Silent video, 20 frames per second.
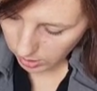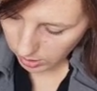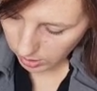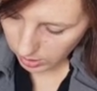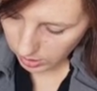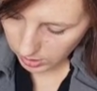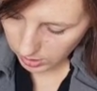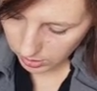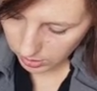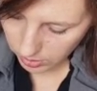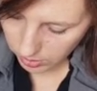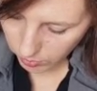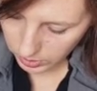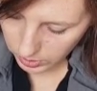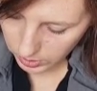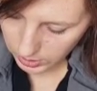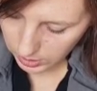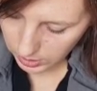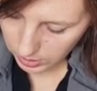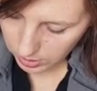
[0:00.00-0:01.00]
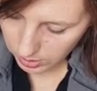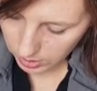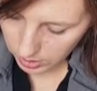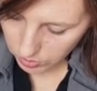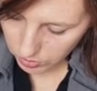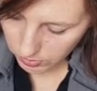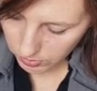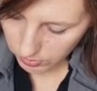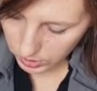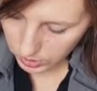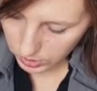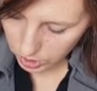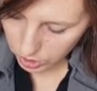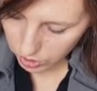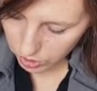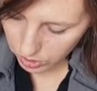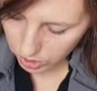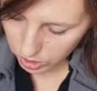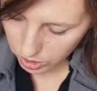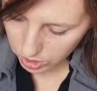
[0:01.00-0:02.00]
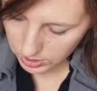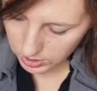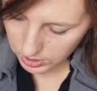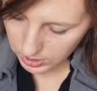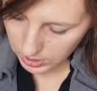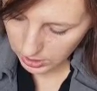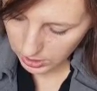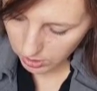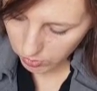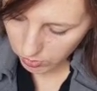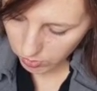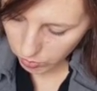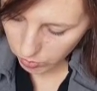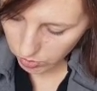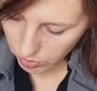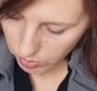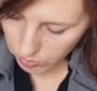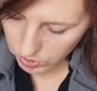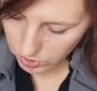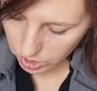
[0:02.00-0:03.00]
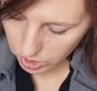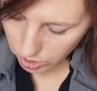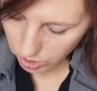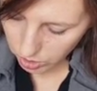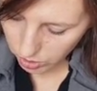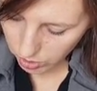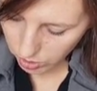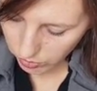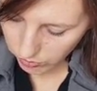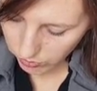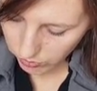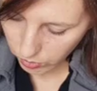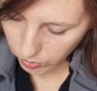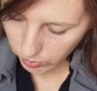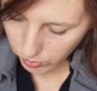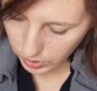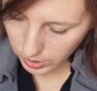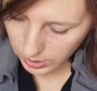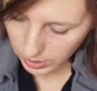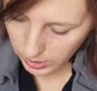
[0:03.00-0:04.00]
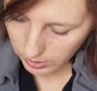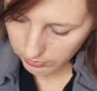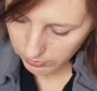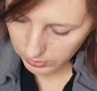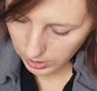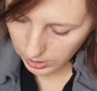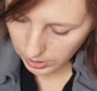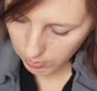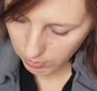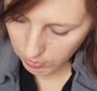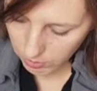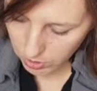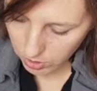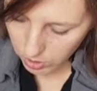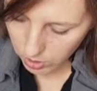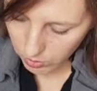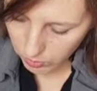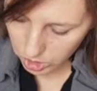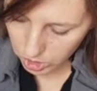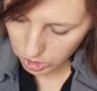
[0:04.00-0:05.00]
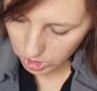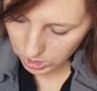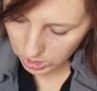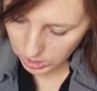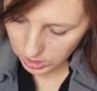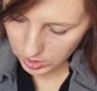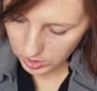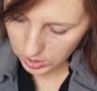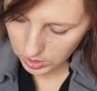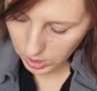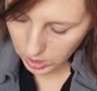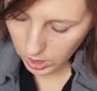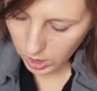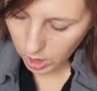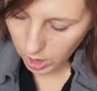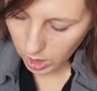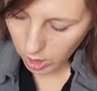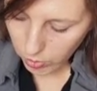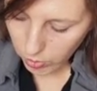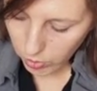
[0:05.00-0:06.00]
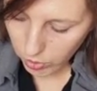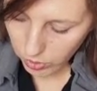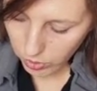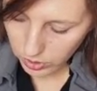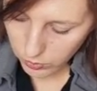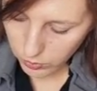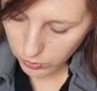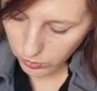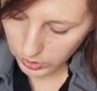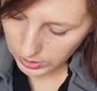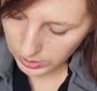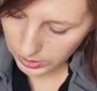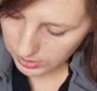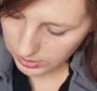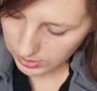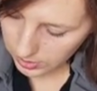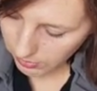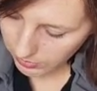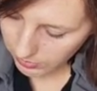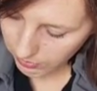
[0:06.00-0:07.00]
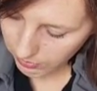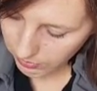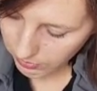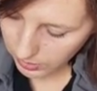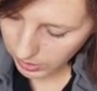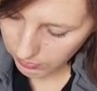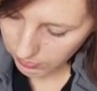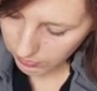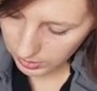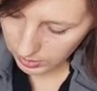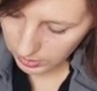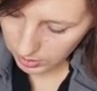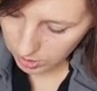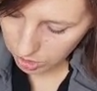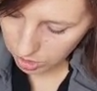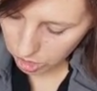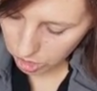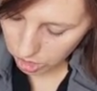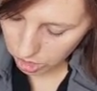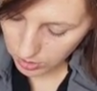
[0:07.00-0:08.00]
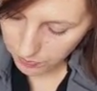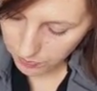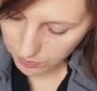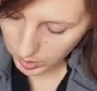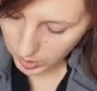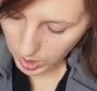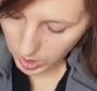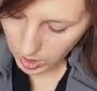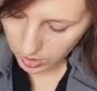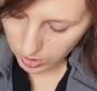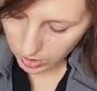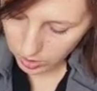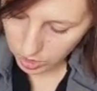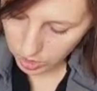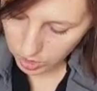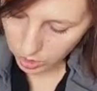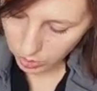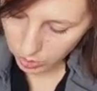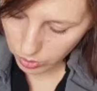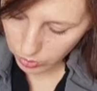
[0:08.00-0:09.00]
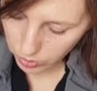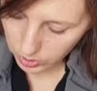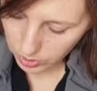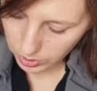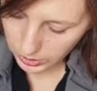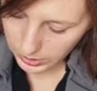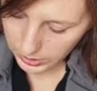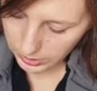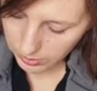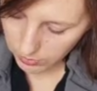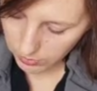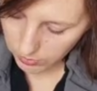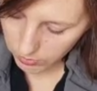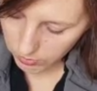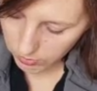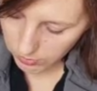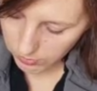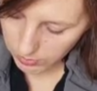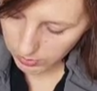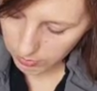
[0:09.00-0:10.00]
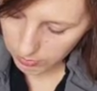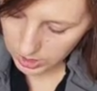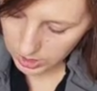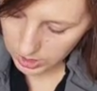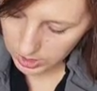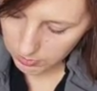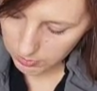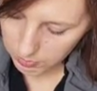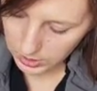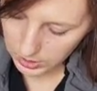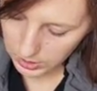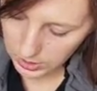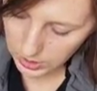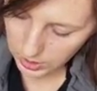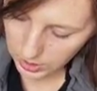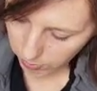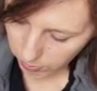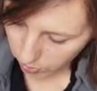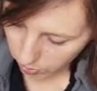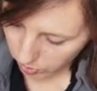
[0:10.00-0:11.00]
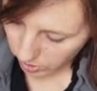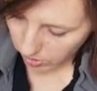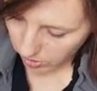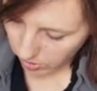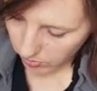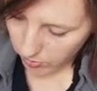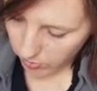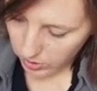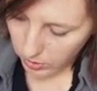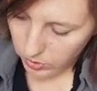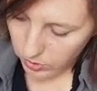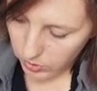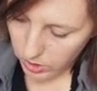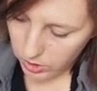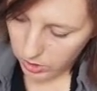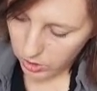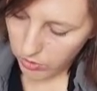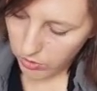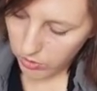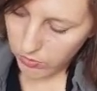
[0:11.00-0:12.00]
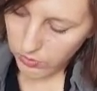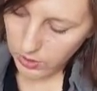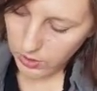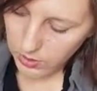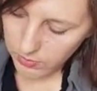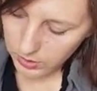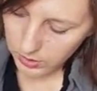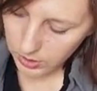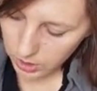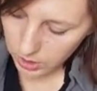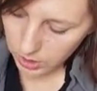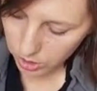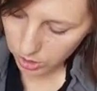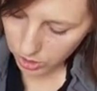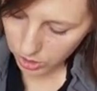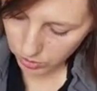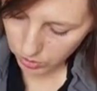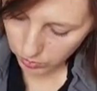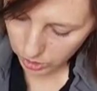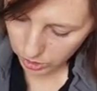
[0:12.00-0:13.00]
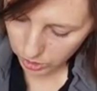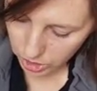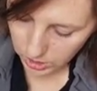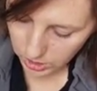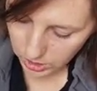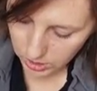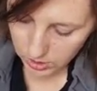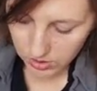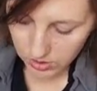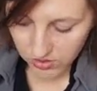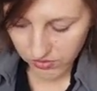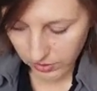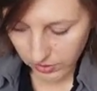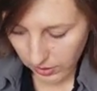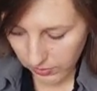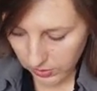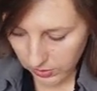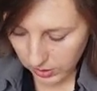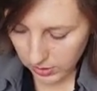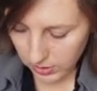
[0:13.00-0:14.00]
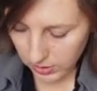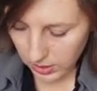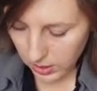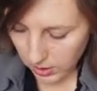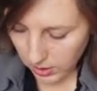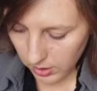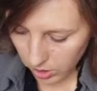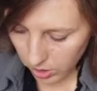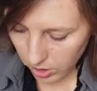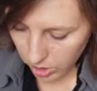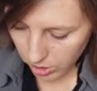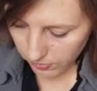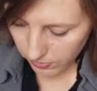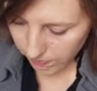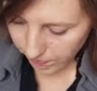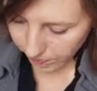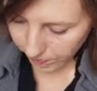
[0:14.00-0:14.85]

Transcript: The 1/8 inch rivet should extend through the material for 1.5 diameter, which is 0.1875 inch. The total length of the rivet must be 0.3125 inch, which is 5/16 inch.